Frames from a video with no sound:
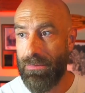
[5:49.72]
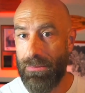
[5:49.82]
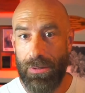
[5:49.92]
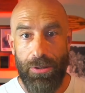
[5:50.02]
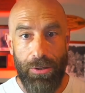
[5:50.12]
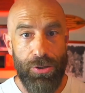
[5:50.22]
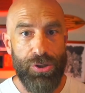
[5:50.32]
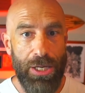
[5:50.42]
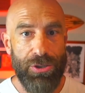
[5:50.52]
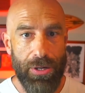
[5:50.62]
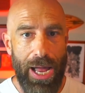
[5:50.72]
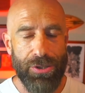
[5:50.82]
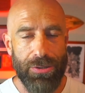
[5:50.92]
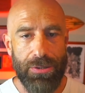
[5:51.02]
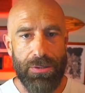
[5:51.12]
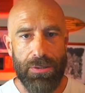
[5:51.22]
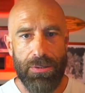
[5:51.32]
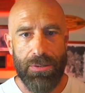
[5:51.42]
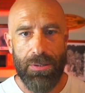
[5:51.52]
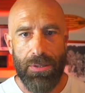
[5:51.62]
you need to change your actions.
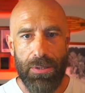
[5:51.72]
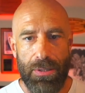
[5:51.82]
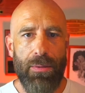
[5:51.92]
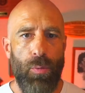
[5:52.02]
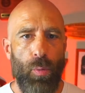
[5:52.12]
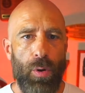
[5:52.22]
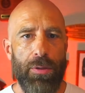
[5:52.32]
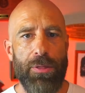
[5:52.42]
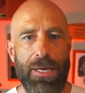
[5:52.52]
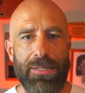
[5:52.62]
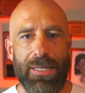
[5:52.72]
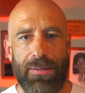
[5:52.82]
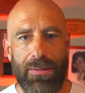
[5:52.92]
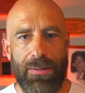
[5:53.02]
One of the things that